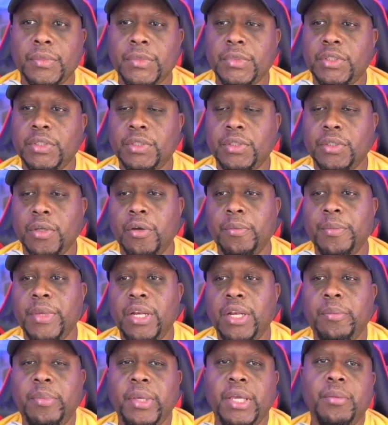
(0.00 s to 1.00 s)
So
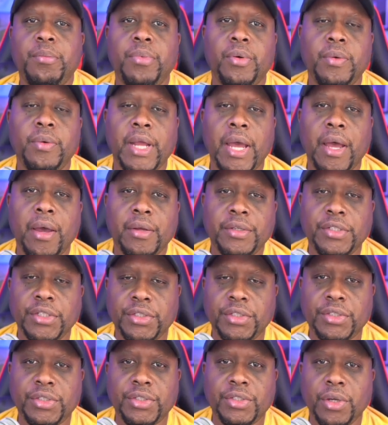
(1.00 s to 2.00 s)
many people now
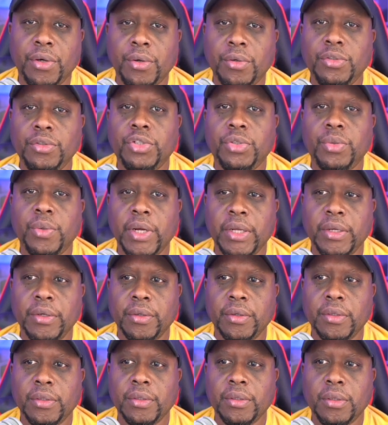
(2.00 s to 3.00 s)
just so
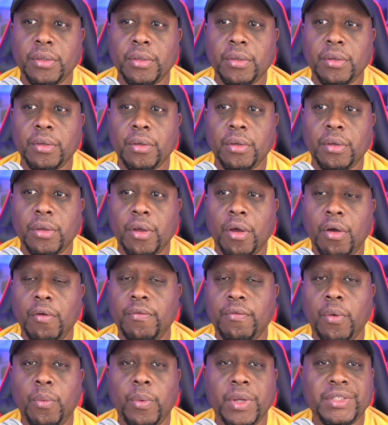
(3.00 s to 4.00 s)
triggered
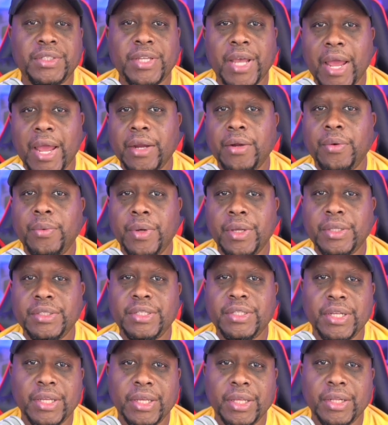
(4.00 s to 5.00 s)
over what Tiger Woods
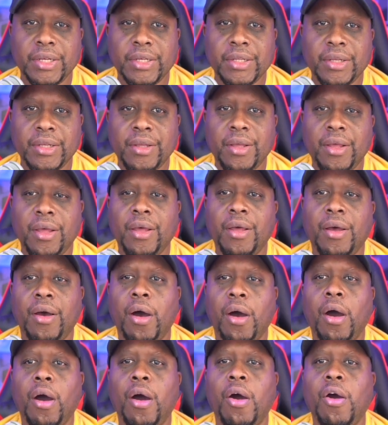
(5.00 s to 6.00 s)
did
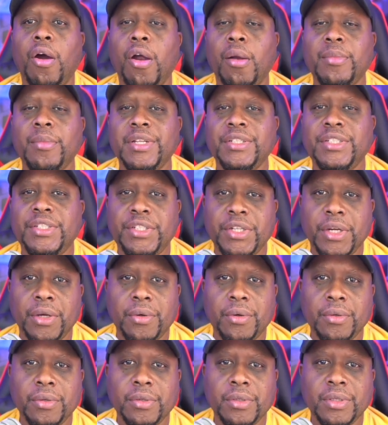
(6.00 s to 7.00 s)
a harmless
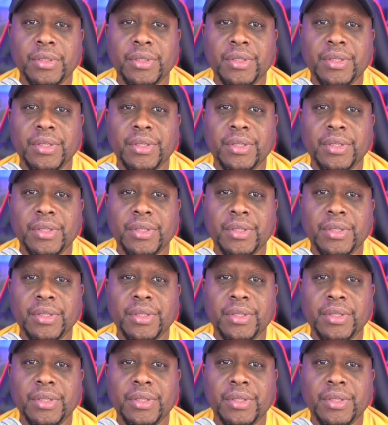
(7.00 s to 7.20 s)
joke